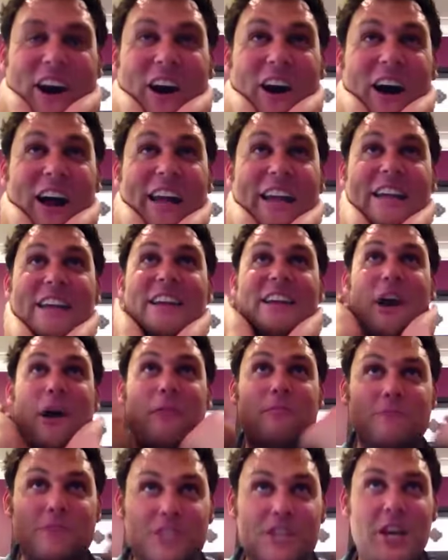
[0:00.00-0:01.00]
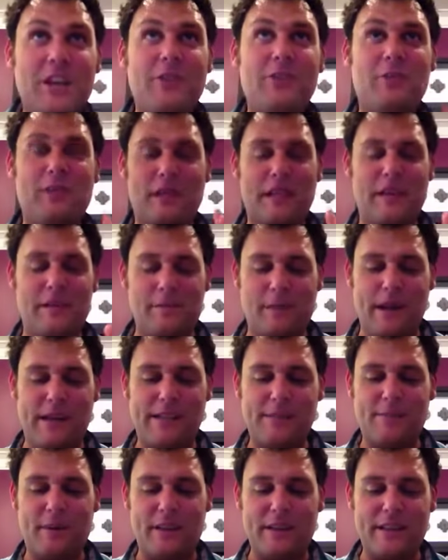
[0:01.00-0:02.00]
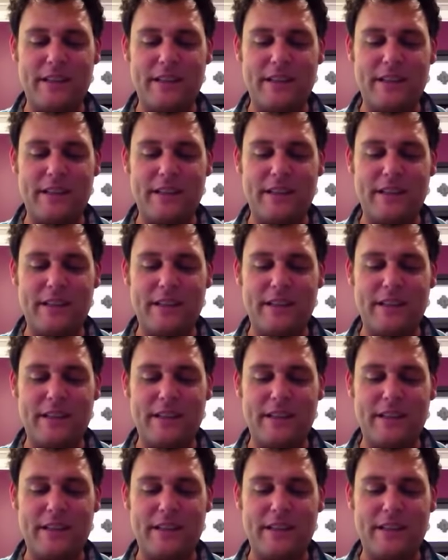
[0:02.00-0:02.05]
I am genuinely amazed by